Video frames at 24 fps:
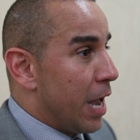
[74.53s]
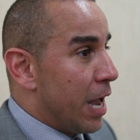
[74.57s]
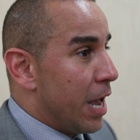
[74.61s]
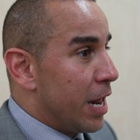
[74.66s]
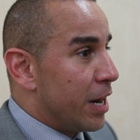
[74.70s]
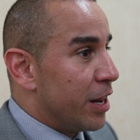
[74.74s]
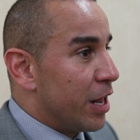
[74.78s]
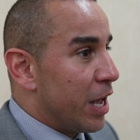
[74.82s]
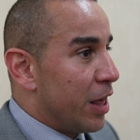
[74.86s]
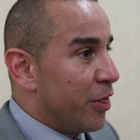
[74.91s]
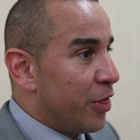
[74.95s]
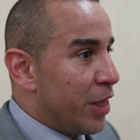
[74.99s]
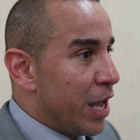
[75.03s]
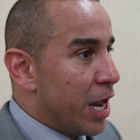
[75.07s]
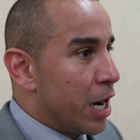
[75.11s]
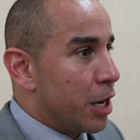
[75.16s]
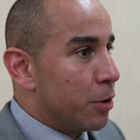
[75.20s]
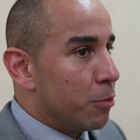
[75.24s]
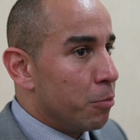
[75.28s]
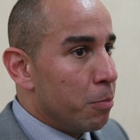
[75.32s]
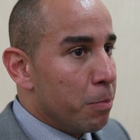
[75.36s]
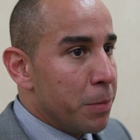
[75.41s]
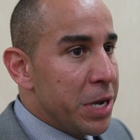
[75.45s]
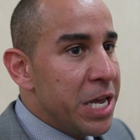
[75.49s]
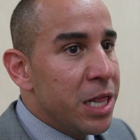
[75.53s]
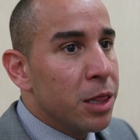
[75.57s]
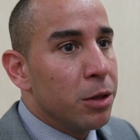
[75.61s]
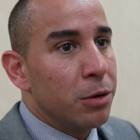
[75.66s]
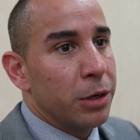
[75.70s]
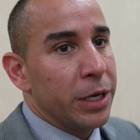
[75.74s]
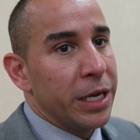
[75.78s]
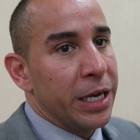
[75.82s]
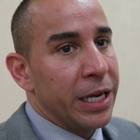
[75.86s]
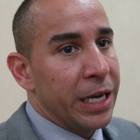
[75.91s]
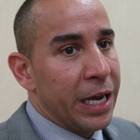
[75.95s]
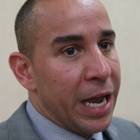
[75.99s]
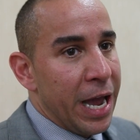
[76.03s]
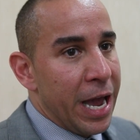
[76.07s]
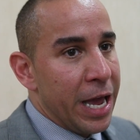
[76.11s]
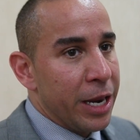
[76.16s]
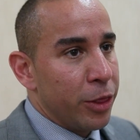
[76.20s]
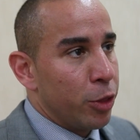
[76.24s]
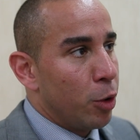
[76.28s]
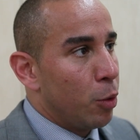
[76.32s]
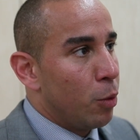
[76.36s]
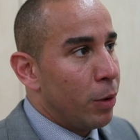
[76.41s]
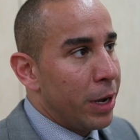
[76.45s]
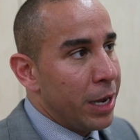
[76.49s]
And, and then me looking
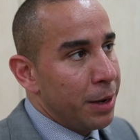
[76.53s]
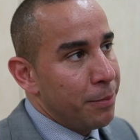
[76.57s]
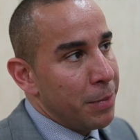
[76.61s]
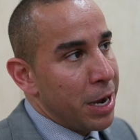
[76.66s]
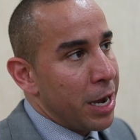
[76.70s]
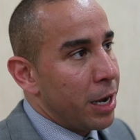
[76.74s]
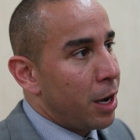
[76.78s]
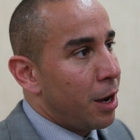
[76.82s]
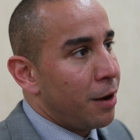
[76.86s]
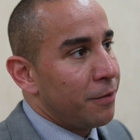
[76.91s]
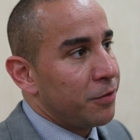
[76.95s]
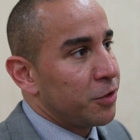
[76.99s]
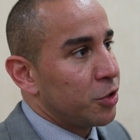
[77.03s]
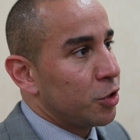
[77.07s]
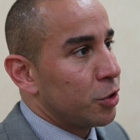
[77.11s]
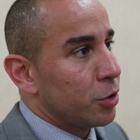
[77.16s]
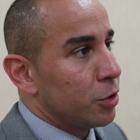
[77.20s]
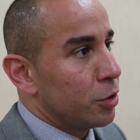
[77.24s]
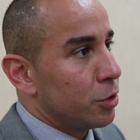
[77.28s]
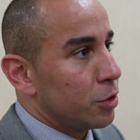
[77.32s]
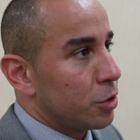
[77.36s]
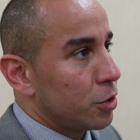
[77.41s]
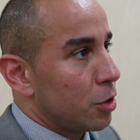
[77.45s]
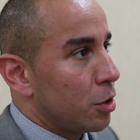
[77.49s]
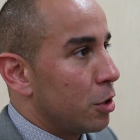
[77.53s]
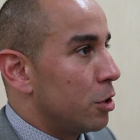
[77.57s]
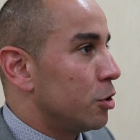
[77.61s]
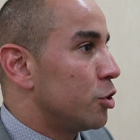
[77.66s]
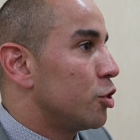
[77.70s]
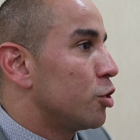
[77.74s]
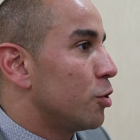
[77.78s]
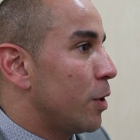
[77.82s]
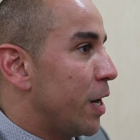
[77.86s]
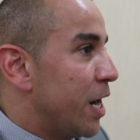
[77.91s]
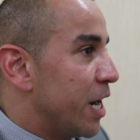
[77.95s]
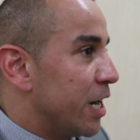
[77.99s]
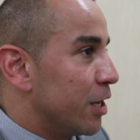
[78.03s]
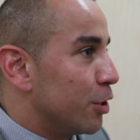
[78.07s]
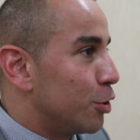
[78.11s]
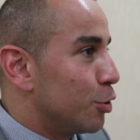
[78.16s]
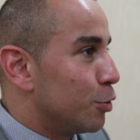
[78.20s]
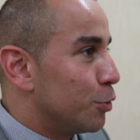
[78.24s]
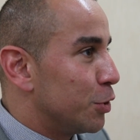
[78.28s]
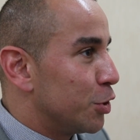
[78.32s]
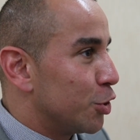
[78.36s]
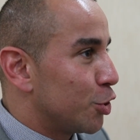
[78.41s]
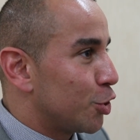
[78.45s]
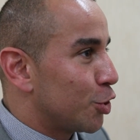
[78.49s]
at the way my officers are trained
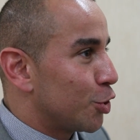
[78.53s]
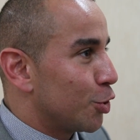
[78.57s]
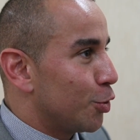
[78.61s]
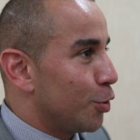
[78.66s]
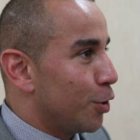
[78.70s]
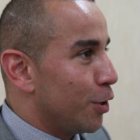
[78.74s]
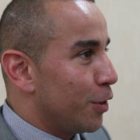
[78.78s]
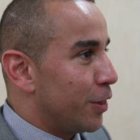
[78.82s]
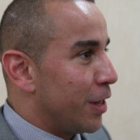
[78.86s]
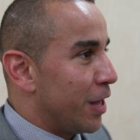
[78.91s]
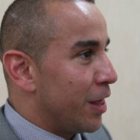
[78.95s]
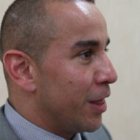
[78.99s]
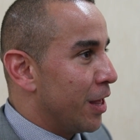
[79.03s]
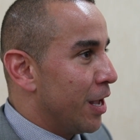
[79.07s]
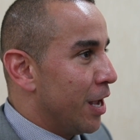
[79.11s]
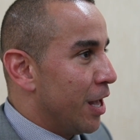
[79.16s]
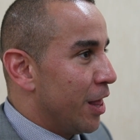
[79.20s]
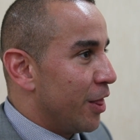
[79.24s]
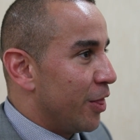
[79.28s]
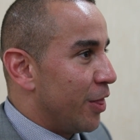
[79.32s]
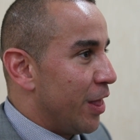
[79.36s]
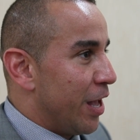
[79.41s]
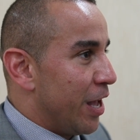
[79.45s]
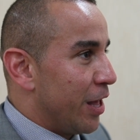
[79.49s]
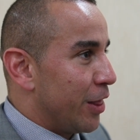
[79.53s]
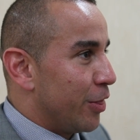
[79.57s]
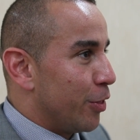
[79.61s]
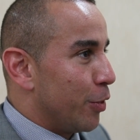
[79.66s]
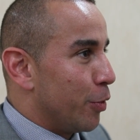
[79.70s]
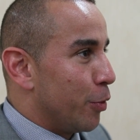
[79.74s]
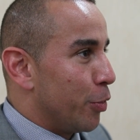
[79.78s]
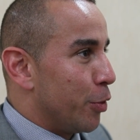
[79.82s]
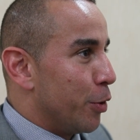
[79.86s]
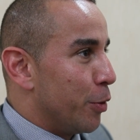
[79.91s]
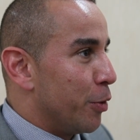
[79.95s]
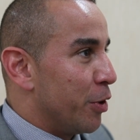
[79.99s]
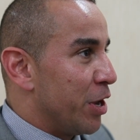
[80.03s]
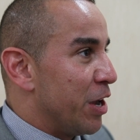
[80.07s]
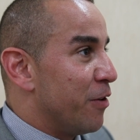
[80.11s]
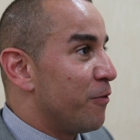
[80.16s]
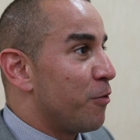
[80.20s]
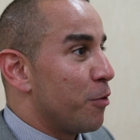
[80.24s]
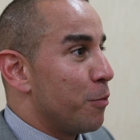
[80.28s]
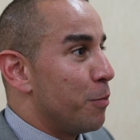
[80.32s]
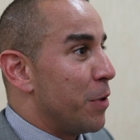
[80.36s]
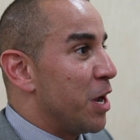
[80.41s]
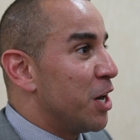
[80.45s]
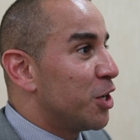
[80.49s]
to ensure that, that the
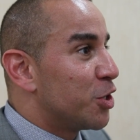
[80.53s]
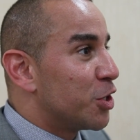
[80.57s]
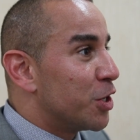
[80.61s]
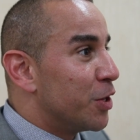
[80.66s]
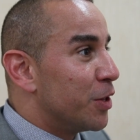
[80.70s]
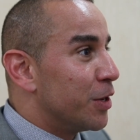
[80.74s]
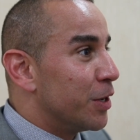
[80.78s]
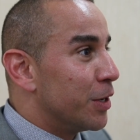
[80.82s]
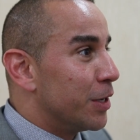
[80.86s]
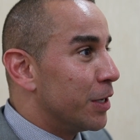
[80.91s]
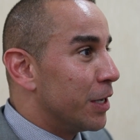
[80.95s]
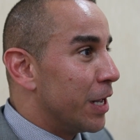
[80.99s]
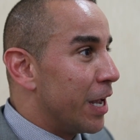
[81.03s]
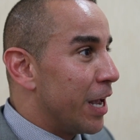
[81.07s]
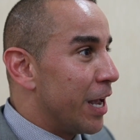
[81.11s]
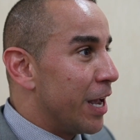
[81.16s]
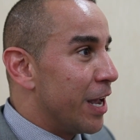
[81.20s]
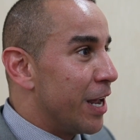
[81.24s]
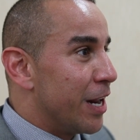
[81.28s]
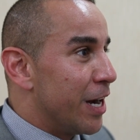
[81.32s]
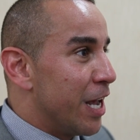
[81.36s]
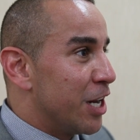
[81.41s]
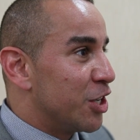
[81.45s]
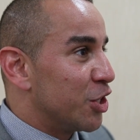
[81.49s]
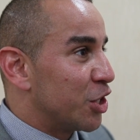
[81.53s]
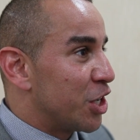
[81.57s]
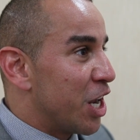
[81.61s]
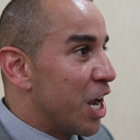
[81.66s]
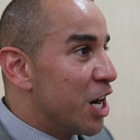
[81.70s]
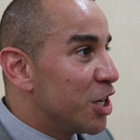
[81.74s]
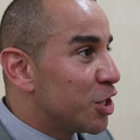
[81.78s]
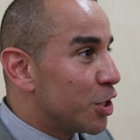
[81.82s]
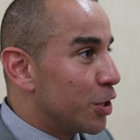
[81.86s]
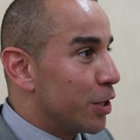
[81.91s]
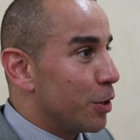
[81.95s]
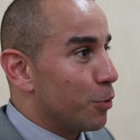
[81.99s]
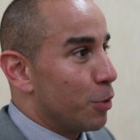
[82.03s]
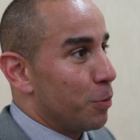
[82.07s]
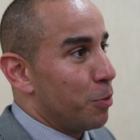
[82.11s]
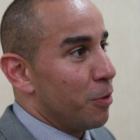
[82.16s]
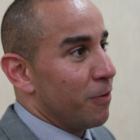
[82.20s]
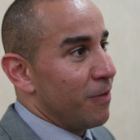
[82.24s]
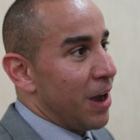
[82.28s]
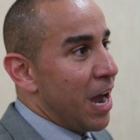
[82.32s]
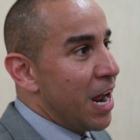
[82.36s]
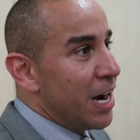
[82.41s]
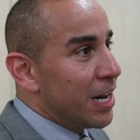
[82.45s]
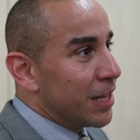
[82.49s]
information and education that we're
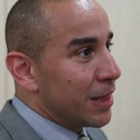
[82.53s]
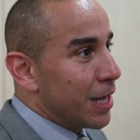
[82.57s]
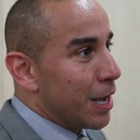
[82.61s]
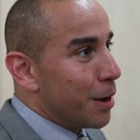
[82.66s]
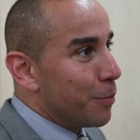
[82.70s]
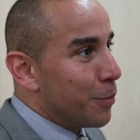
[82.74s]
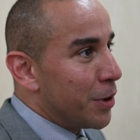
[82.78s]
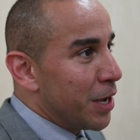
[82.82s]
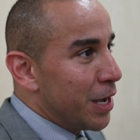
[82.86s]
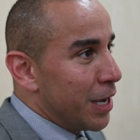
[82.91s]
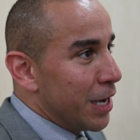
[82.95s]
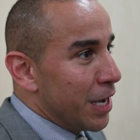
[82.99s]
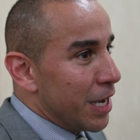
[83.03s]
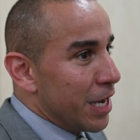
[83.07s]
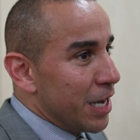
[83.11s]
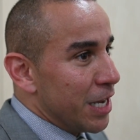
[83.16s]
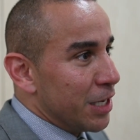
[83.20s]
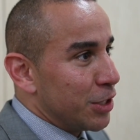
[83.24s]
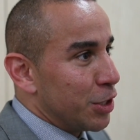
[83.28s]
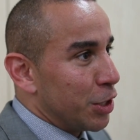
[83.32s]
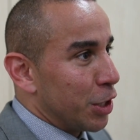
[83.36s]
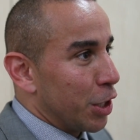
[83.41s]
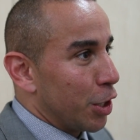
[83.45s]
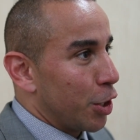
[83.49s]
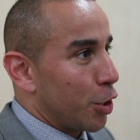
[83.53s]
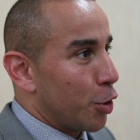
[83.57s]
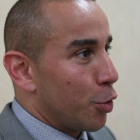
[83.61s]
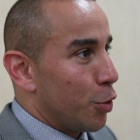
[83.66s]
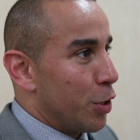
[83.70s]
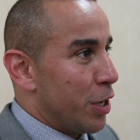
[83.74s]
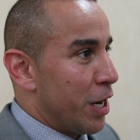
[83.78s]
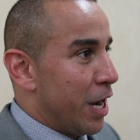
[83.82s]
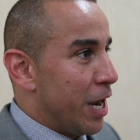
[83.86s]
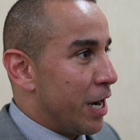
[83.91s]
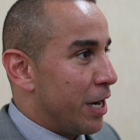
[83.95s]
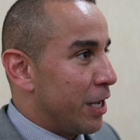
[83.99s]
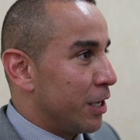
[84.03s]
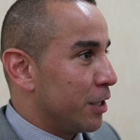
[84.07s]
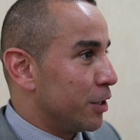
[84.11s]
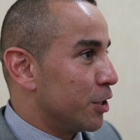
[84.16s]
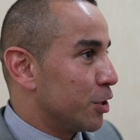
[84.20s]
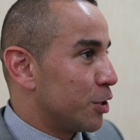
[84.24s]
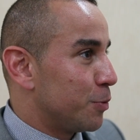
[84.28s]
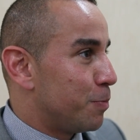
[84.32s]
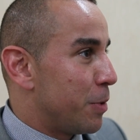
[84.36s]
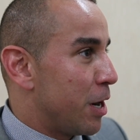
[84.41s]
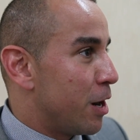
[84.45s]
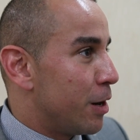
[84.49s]
providing them isn't creating
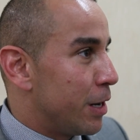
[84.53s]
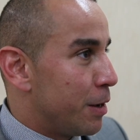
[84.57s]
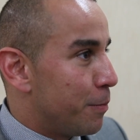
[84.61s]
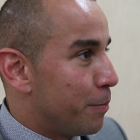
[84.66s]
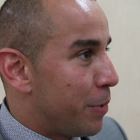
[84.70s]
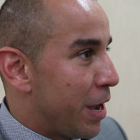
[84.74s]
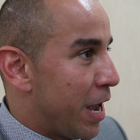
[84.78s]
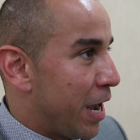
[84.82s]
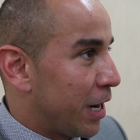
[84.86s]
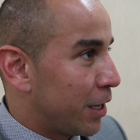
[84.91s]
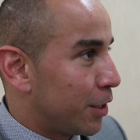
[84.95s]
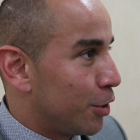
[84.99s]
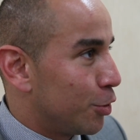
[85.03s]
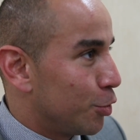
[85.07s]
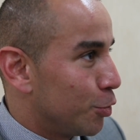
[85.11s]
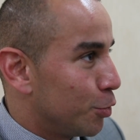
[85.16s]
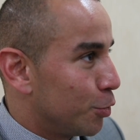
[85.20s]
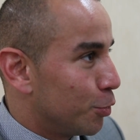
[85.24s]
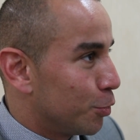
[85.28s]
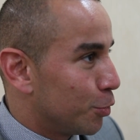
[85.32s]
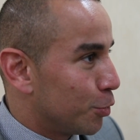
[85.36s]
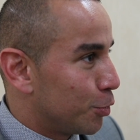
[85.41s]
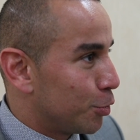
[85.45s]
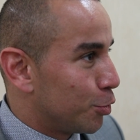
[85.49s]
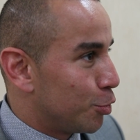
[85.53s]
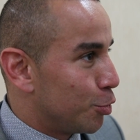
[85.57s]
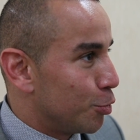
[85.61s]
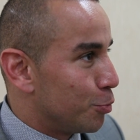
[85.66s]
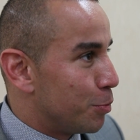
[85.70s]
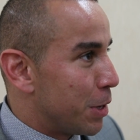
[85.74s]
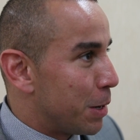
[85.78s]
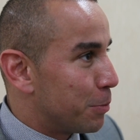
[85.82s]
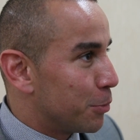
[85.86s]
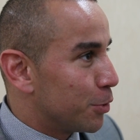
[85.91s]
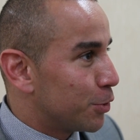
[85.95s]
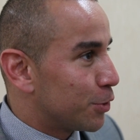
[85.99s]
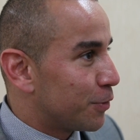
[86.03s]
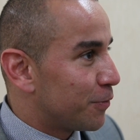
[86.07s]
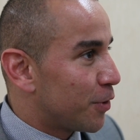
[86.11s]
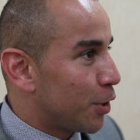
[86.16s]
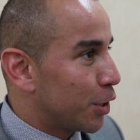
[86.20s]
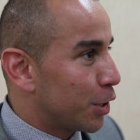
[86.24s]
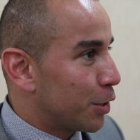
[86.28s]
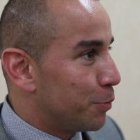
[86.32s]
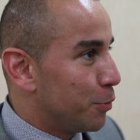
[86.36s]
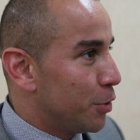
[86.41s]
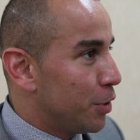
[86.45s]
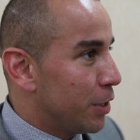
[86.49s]
disparate impact to, to members of
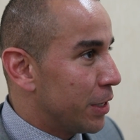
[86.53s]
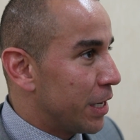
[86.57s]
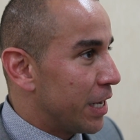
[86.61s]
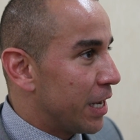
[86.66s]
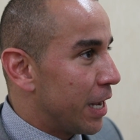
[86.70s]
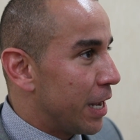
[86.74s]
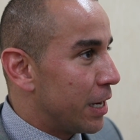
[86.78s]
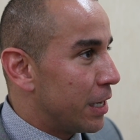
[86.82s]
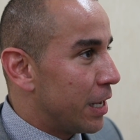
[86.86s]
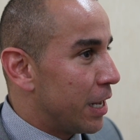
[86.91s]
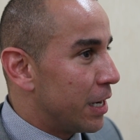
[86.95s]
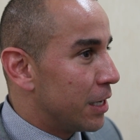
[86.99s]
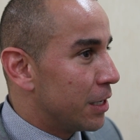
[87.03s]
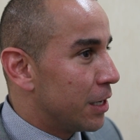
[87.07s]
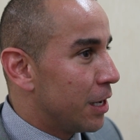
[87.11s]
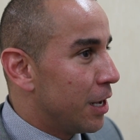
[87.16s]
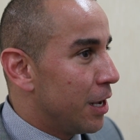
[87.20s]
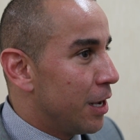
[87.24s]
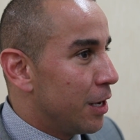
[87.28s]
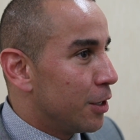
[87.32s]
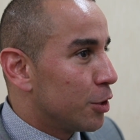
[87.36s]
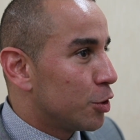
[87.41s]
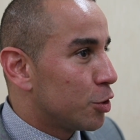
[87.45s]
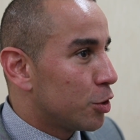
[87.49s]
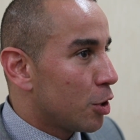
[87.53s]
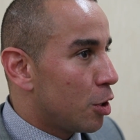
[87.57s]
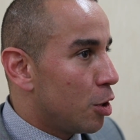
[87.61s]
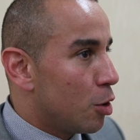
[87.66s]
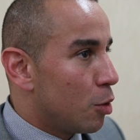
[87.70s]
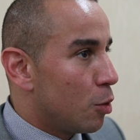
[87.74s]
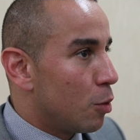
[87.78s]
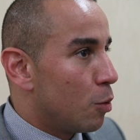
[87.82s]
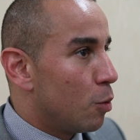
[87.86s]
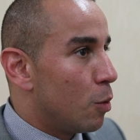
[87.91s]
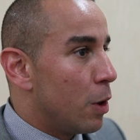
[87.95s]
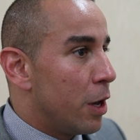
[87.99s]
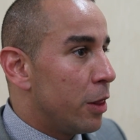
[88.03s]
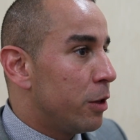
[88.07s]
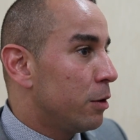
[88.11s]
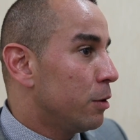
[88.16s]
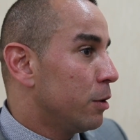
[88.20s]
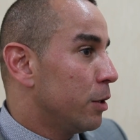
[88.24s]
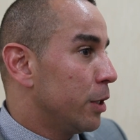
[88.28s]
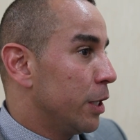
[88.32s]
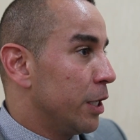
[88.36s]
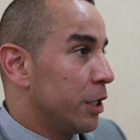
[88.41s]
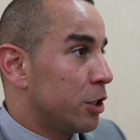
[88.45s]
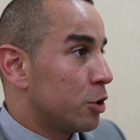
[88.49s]
our community. And, and so
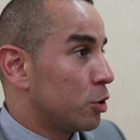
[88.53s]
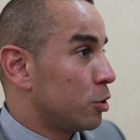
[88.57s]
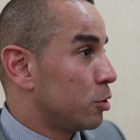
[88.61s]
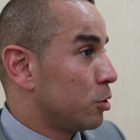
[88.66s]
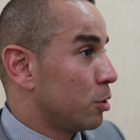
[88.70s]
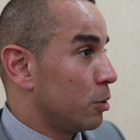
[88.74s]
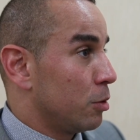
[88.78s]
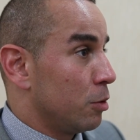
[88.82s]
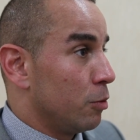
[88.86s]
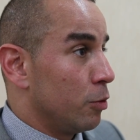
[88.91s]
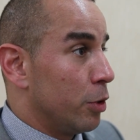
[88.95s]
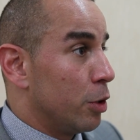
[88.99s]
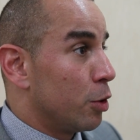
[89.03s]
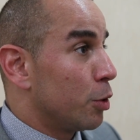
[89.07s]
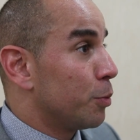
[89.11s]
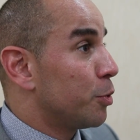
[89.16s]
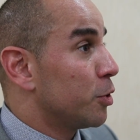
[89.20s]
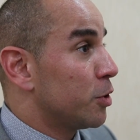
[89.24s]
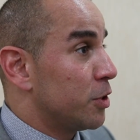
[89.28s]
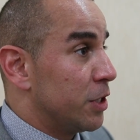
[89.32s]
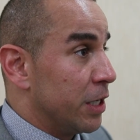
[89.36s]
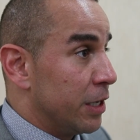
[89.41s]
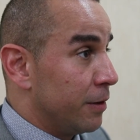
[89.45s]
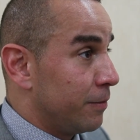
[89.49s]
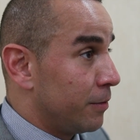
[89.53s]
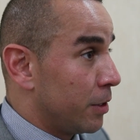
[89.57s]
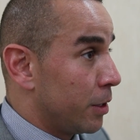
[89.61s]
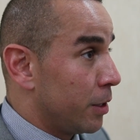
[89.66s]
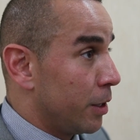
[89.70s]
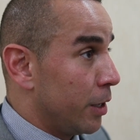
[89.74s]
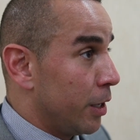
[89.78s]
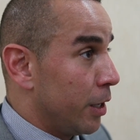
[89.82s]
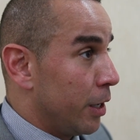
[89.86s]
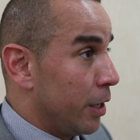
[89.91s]
whether it's real or perceived,